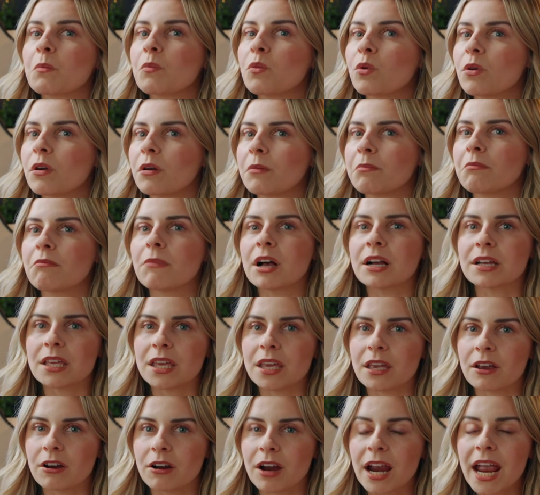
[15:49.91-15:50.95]
more
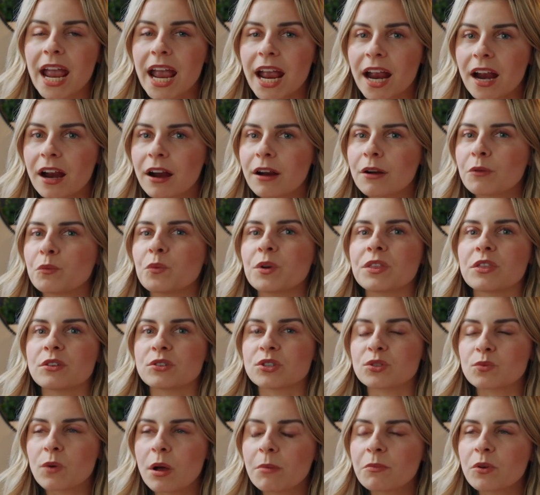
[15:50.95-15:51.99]
muggier air with the
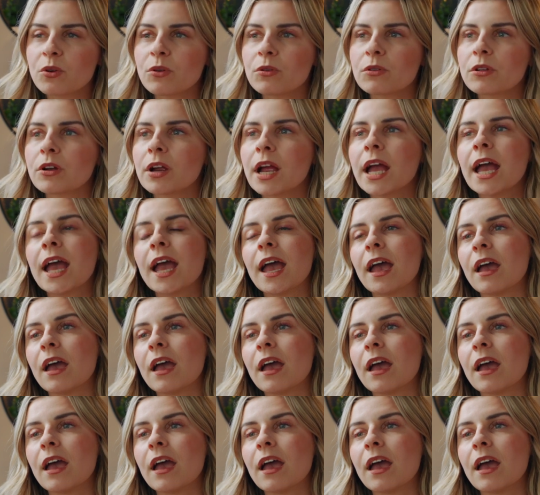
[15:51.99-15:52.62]
swamp cooler.